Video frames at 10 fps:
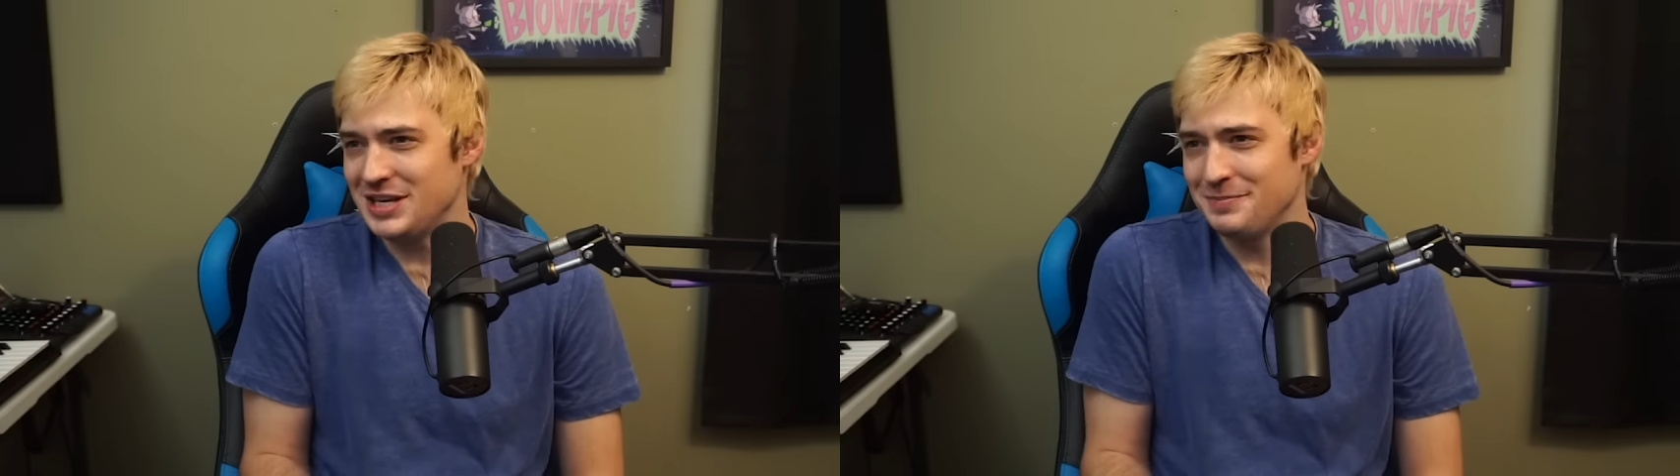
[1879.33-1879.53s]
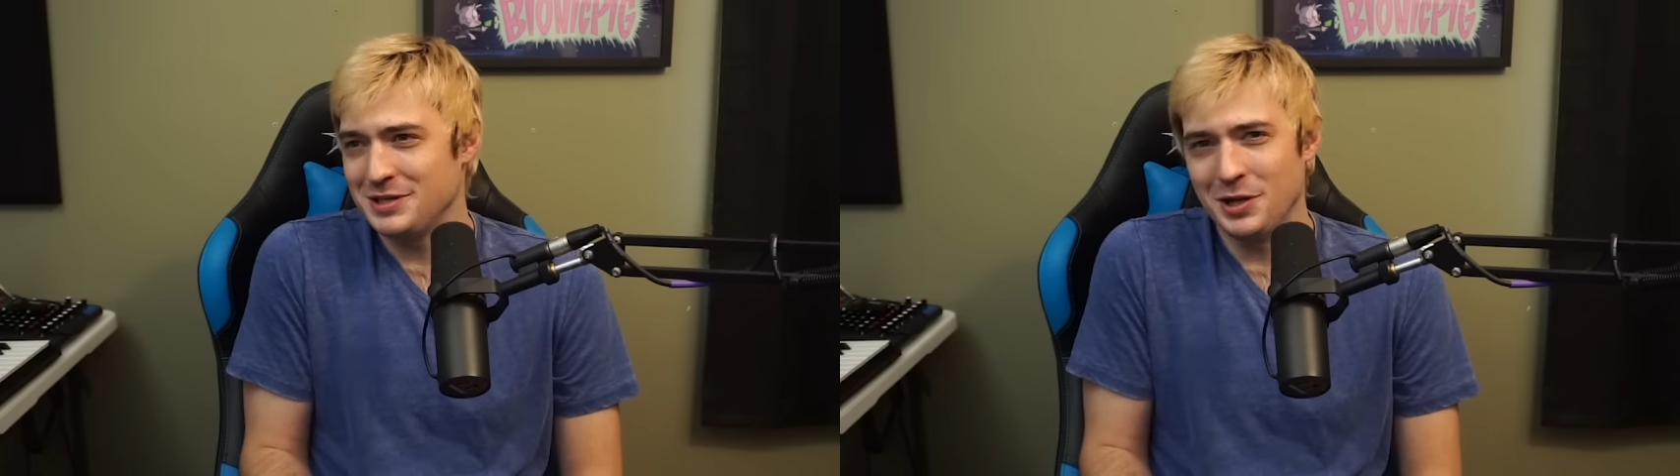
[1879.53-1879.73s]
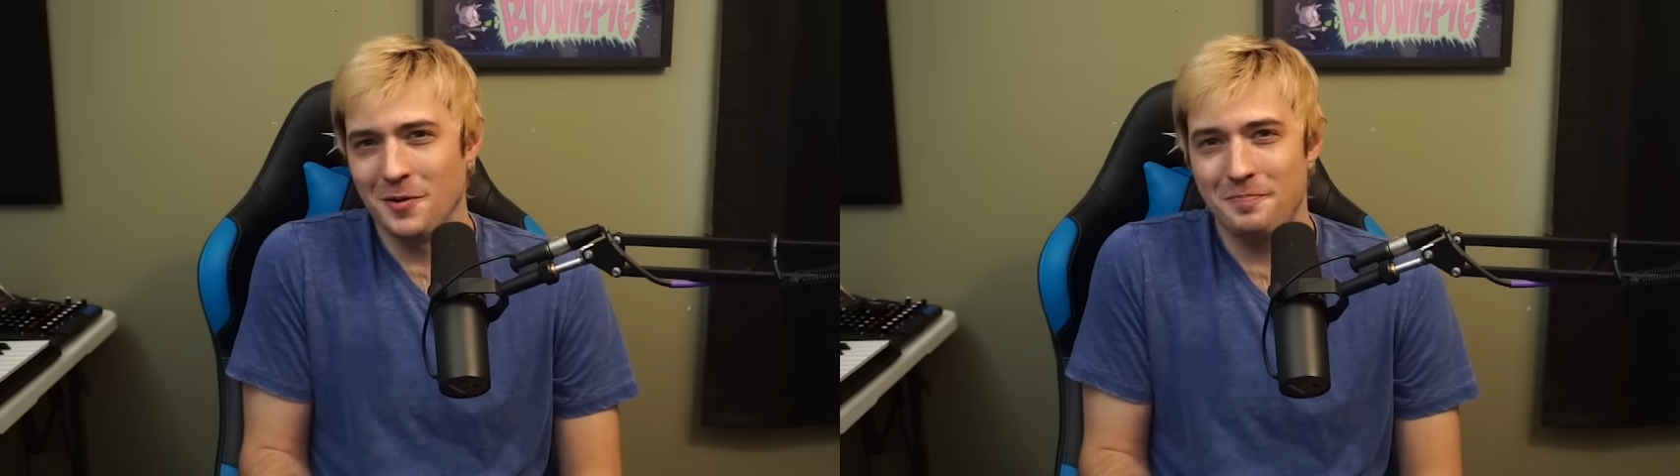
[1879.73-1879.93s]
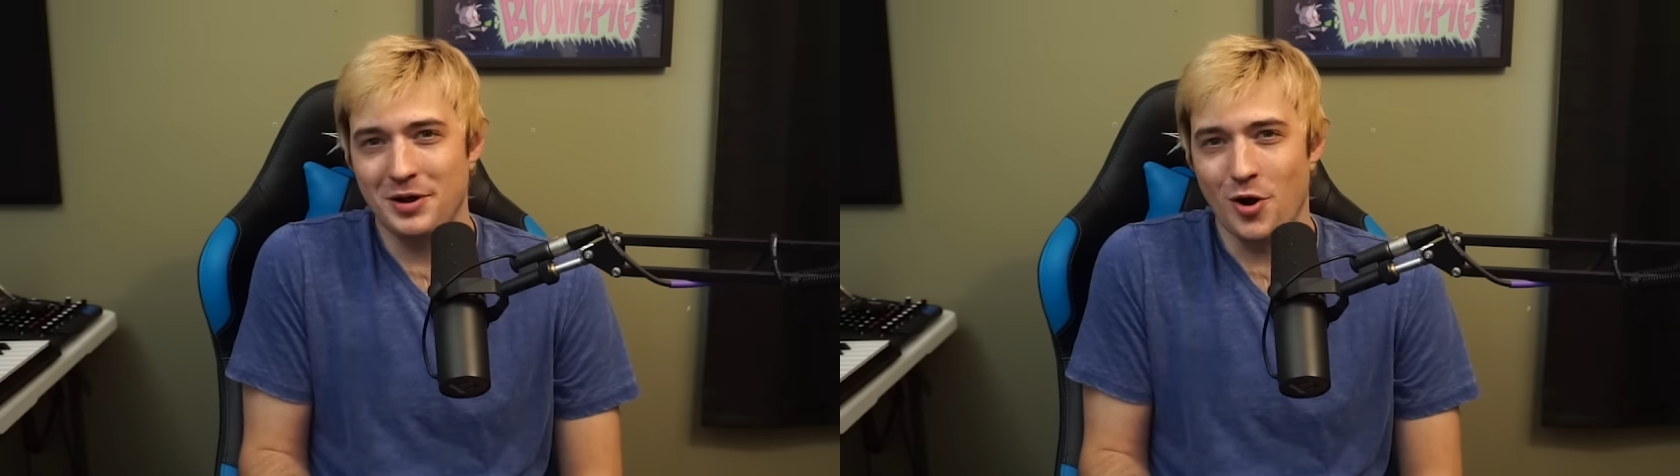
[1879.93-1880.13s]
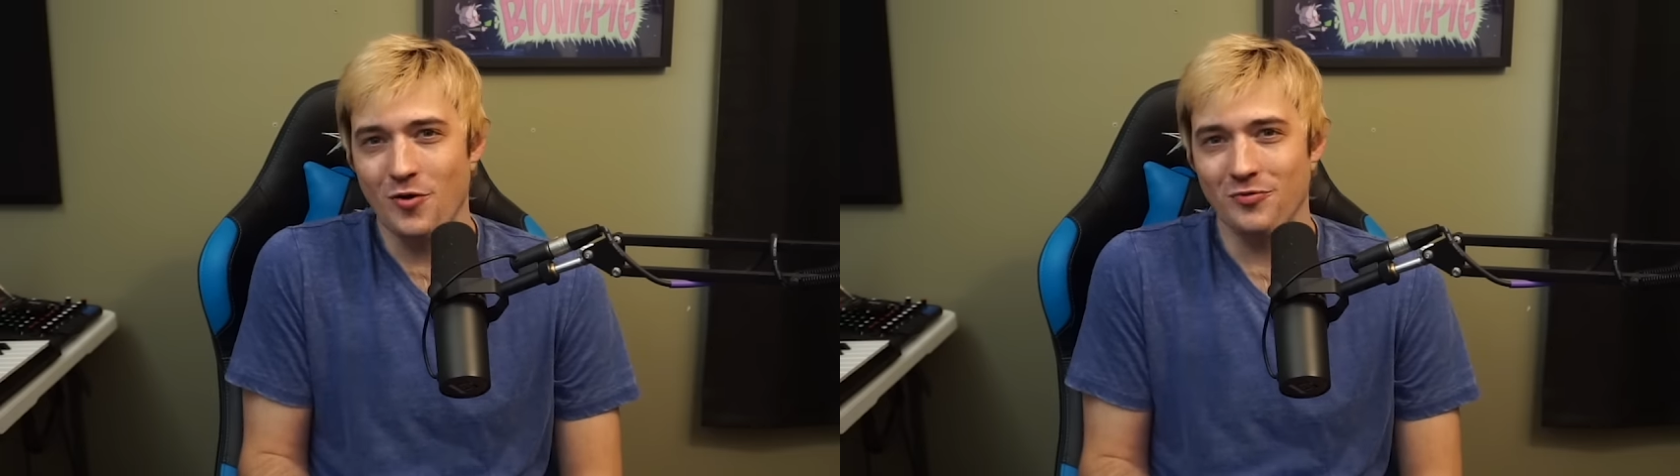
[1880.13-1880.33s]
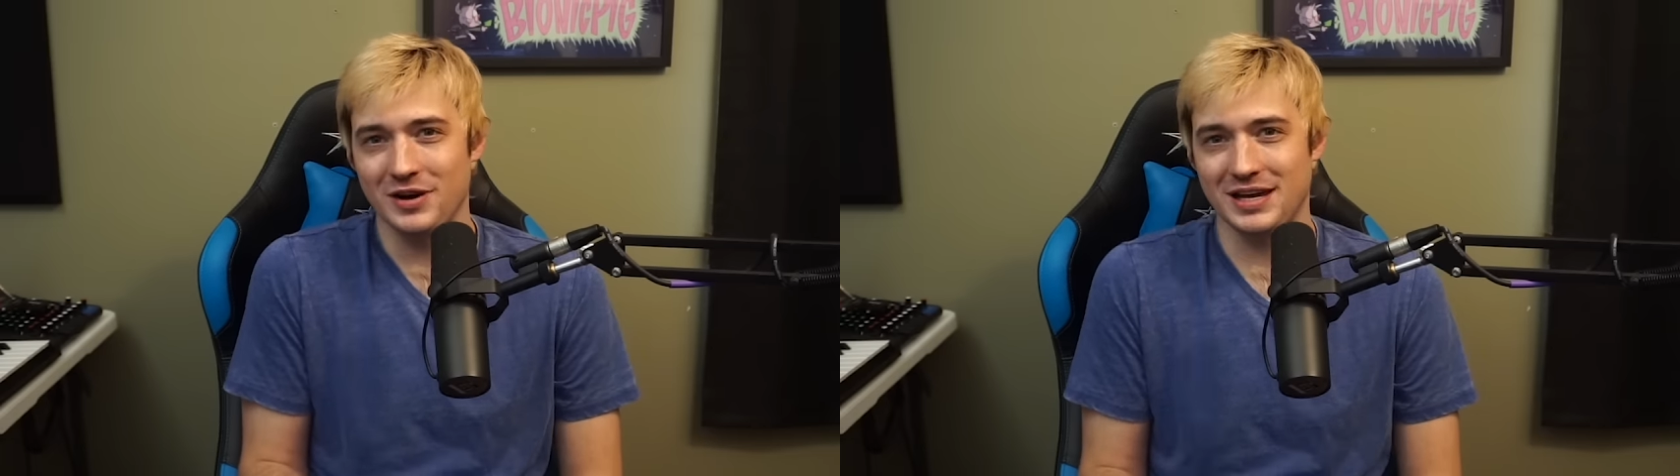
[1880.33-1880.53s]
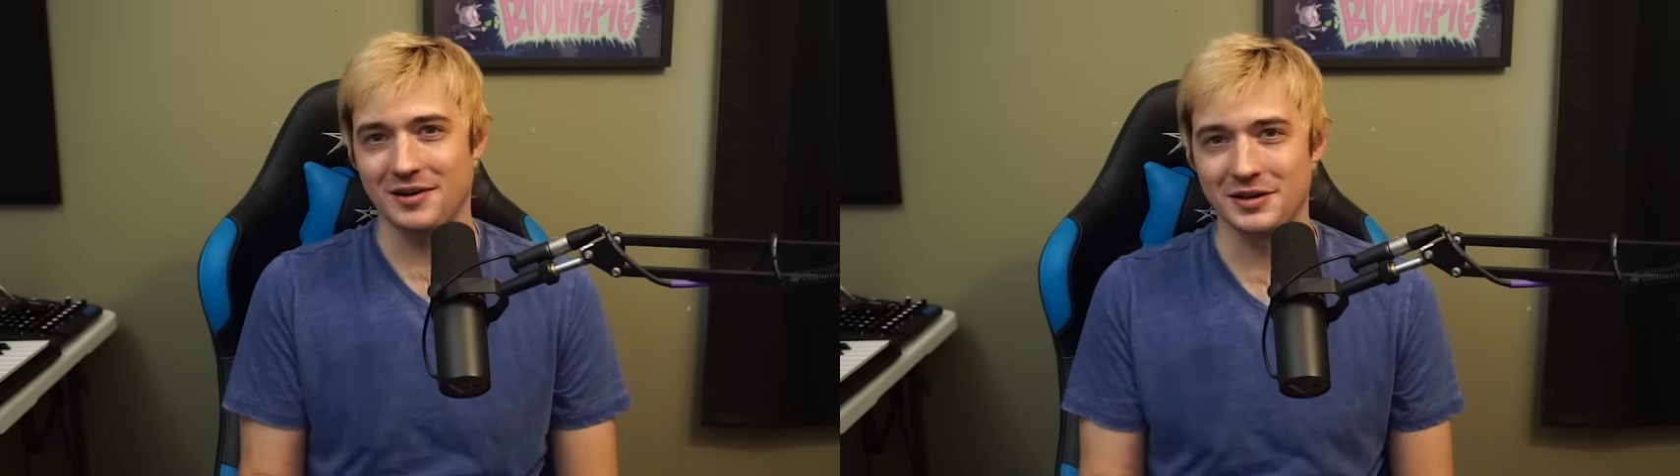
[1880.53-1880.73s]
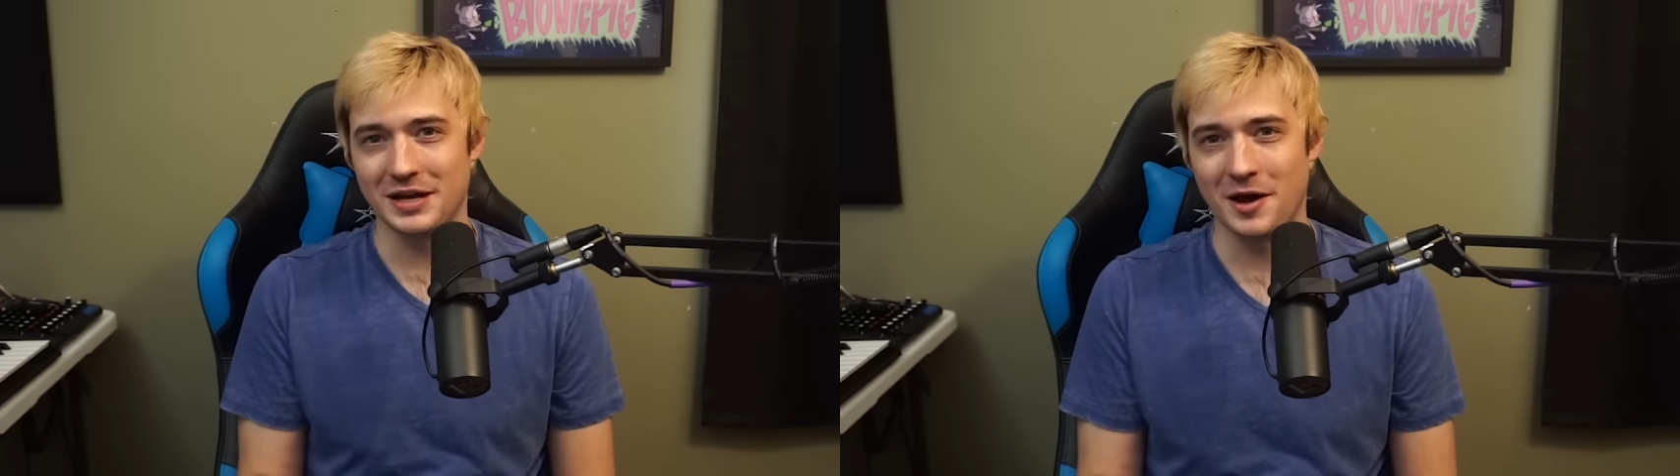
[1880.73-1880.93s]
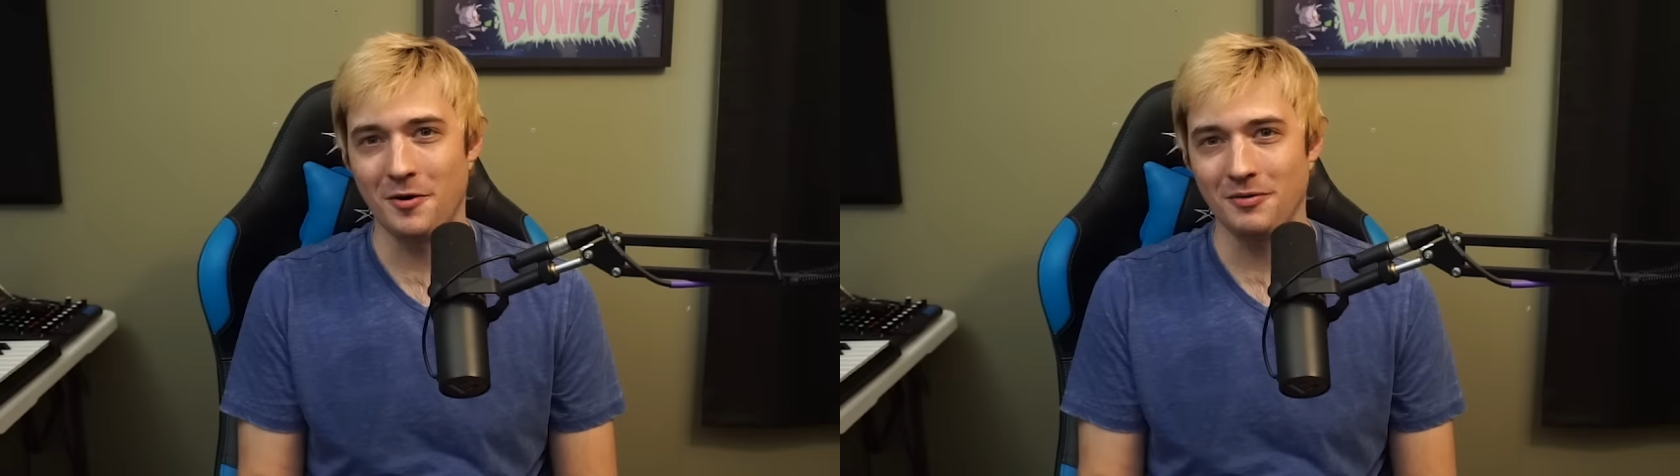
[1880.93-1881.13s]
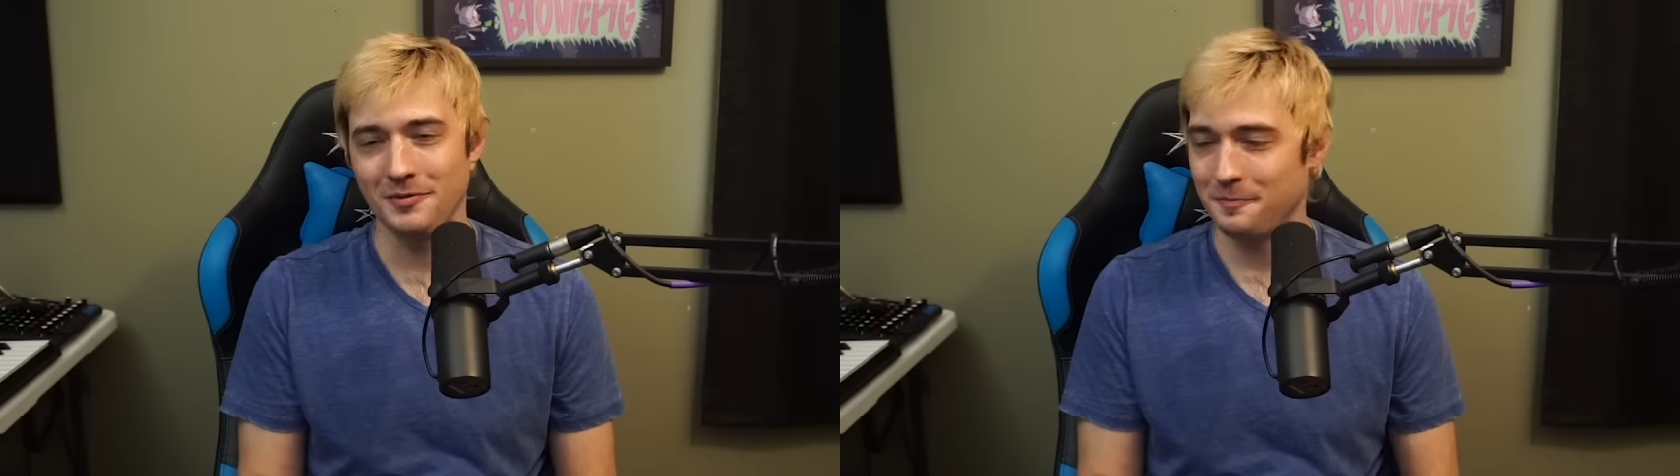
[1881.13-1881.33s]
seems a little bit overkill, you
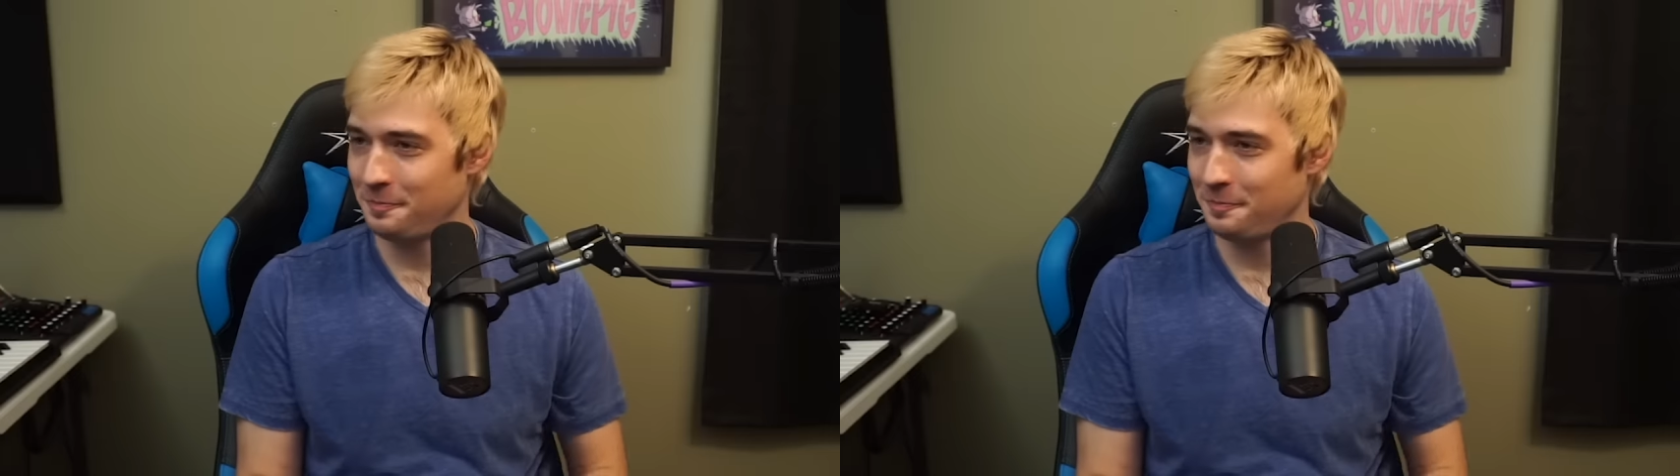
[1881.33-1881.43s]
know?